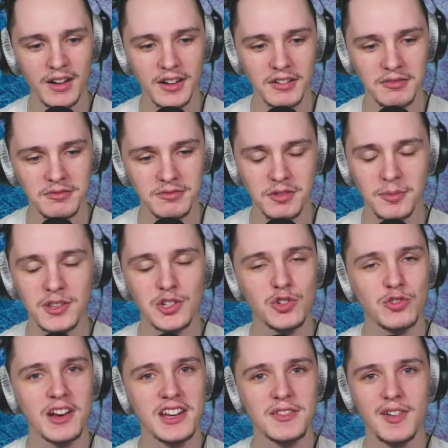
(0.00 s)
From the
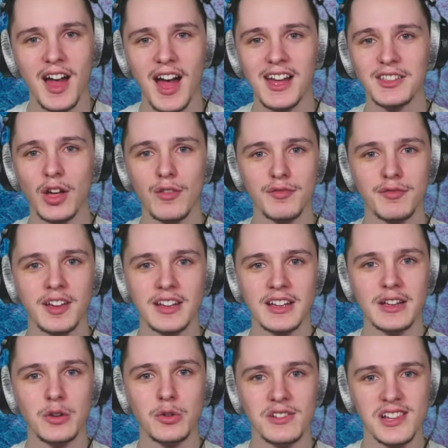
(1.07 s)
trend of it, I don't think
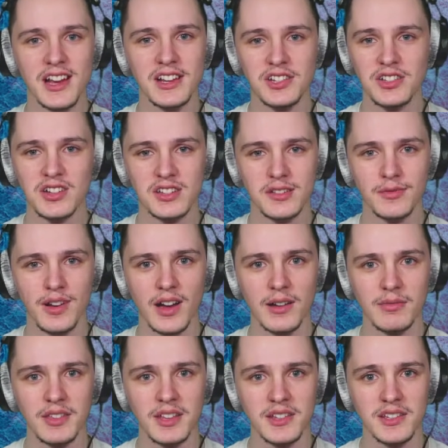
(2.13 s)
Uzui is going to survive
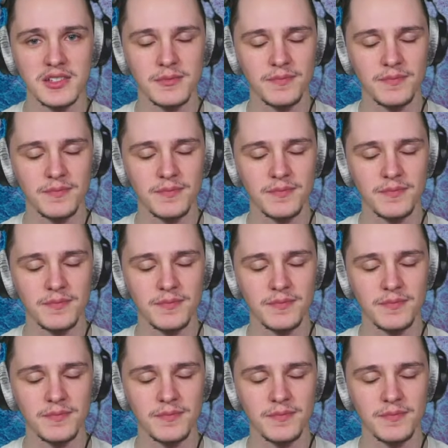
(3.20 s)
this.